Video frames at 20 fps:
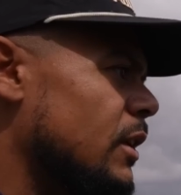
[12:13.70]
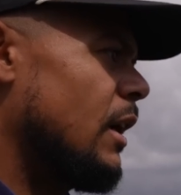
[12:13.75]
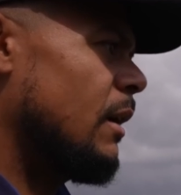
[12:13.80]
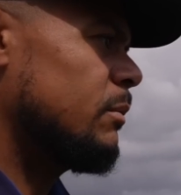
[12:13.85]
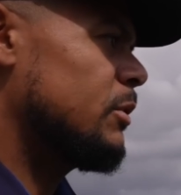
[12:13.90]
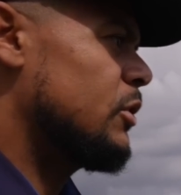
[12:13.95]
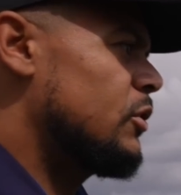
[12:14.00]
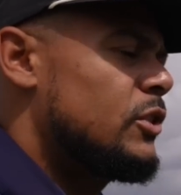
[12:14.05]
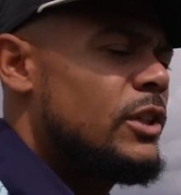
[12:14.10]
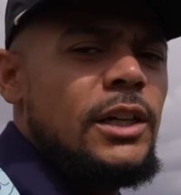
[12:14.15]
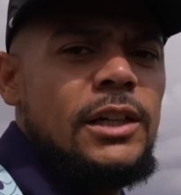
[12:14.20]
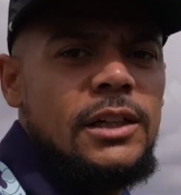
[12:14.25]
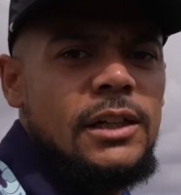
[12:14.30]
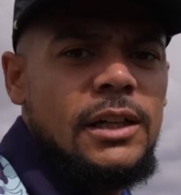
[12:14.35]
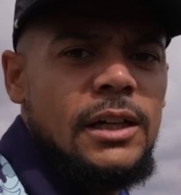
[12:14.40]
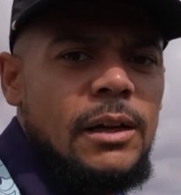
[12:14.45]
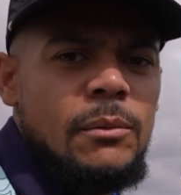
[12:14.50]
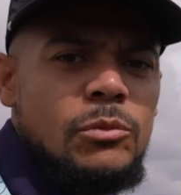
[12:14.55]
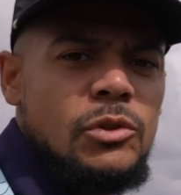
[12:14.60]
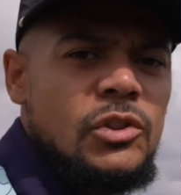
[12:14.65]
I'm just trying
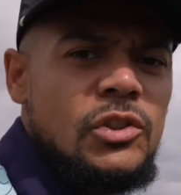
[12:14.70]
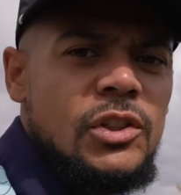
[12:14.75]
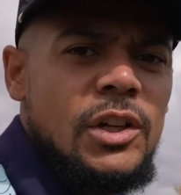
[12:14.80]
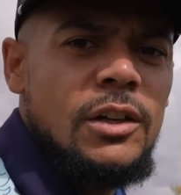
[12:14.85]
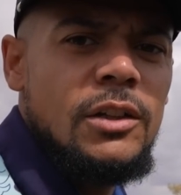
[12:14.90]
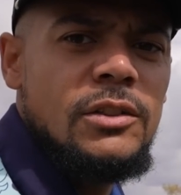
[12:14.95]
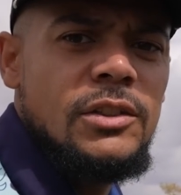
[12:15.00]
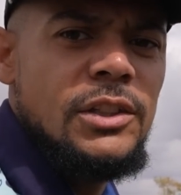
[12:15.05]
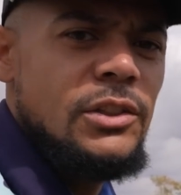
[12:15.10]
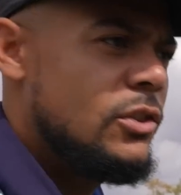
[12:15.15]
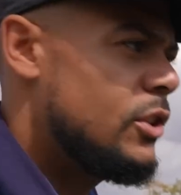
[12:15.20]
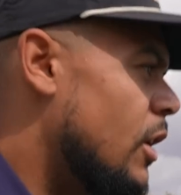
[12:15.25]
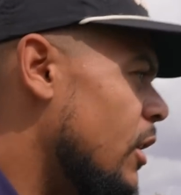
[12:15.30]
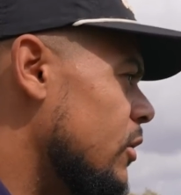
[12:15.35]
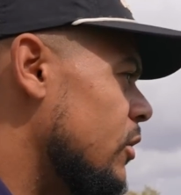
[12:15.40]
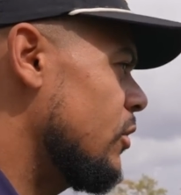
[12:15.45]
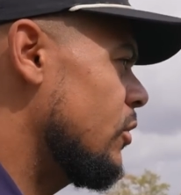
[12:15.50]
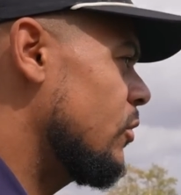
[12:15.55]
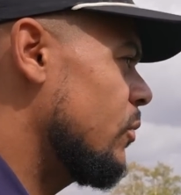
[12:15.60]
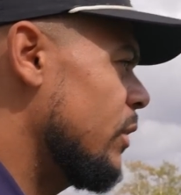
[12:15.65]
to see
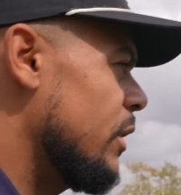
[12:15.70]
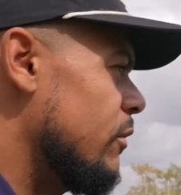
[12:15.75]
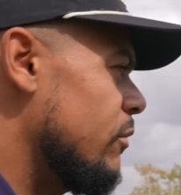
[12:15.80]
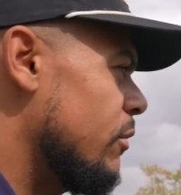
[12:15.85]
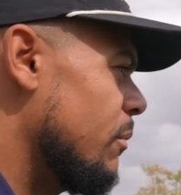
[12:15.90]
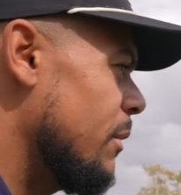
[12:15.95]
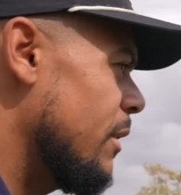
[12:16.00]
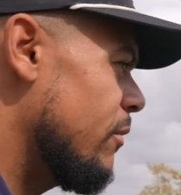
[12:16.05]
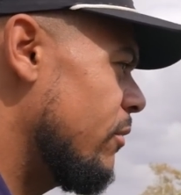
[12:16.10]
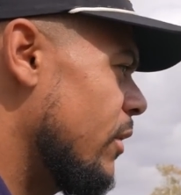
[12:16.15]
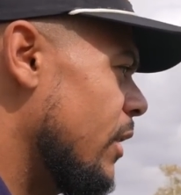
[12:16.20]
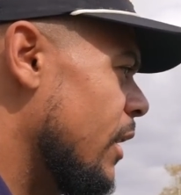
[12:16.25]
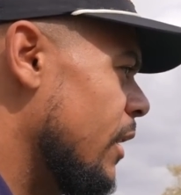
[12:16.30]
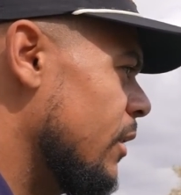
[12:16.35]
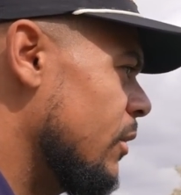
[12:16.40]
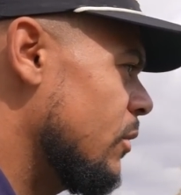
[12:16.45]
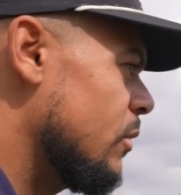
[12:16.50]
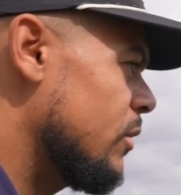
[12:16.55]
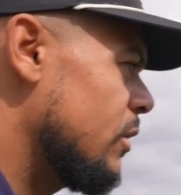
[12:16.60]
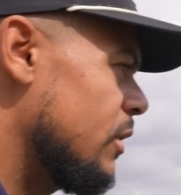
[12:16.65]
Josh's swing from different
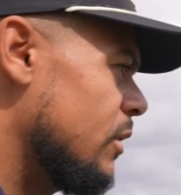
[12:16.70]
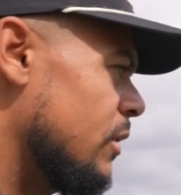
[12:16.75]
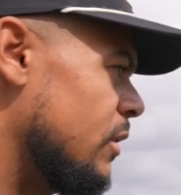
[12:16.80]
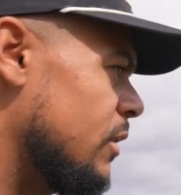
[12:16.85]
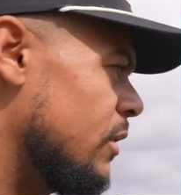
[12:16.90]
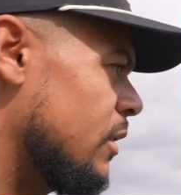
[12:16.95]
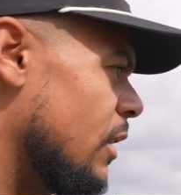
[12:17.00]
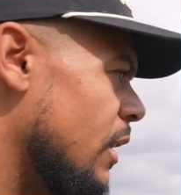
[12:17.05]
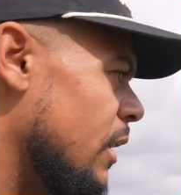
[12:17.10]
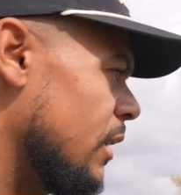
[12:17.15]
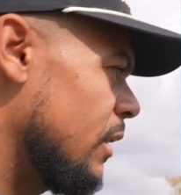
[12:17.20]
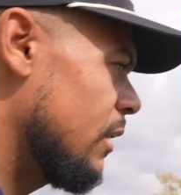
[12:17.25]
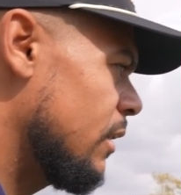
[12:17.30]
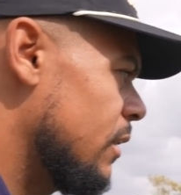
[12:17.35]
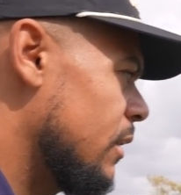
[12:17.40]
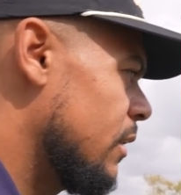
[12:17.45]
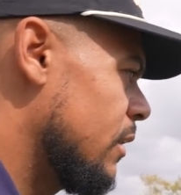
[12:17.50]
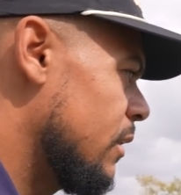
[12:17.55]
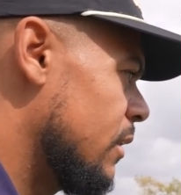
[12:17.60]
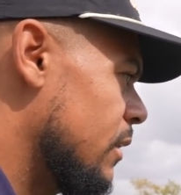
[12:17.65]
angles because it's like,
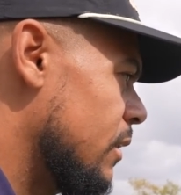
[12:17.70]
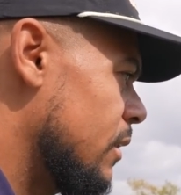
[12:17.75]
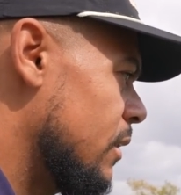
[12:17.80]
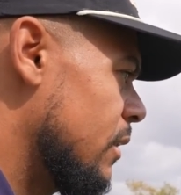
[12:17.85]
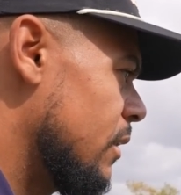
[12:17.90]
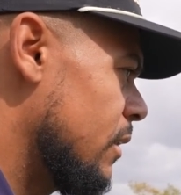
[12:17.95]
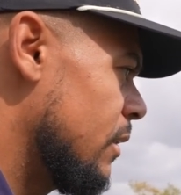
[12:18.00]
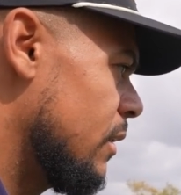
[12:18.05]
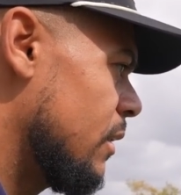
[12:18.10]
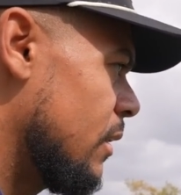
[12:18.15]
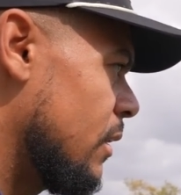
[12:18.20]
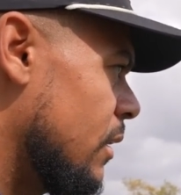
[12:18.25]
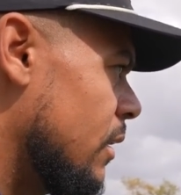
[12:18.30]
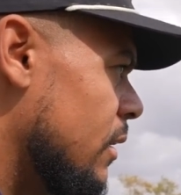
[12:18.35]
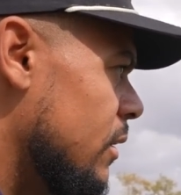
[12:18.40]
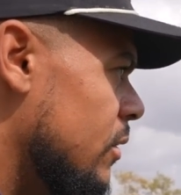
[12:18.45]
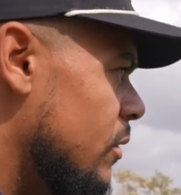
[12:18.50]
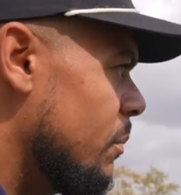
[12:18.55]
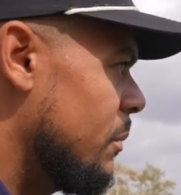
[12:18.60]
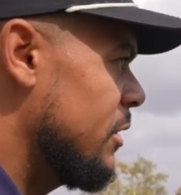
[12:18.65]

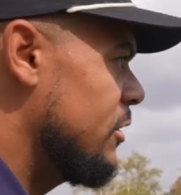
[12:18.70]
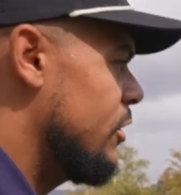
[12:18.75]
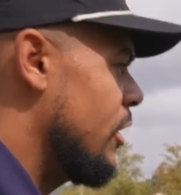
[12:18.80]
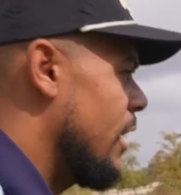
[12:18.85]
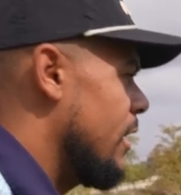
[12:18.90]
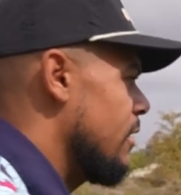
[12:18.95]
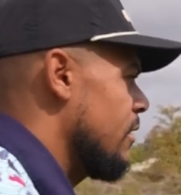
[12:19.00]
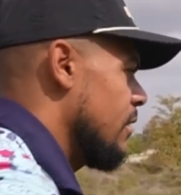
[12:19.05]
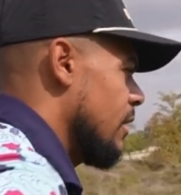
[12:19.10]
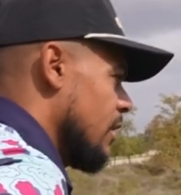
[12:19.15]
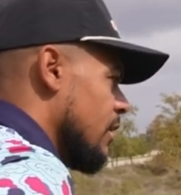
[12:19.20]
it's majestic.